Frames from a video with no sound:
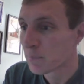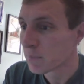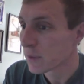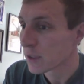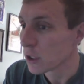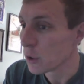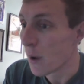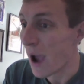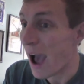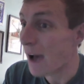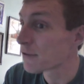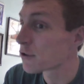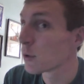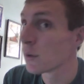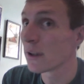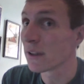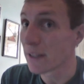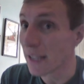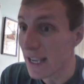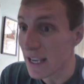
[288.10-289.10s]
you have to
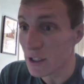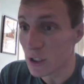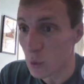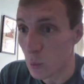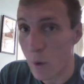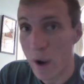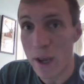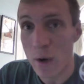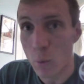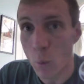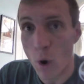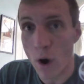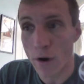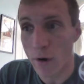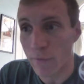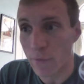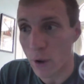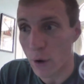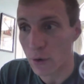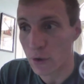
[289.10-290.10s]
at least win one
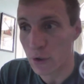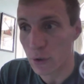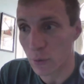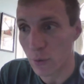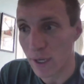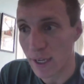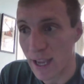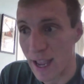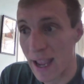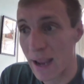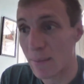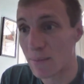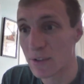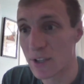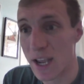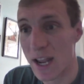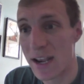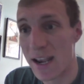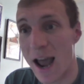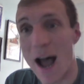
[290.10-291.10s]
of those three games
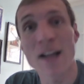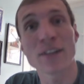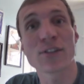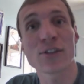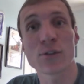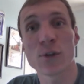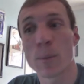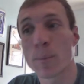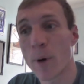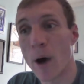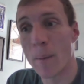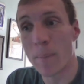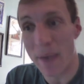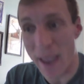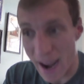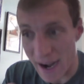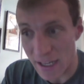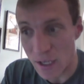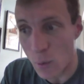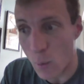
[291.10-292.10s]
and not slip up
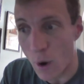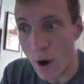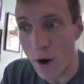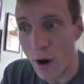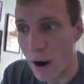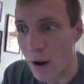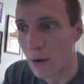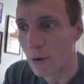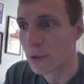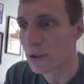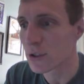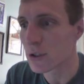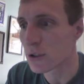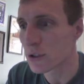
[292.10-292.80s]
anywhere else.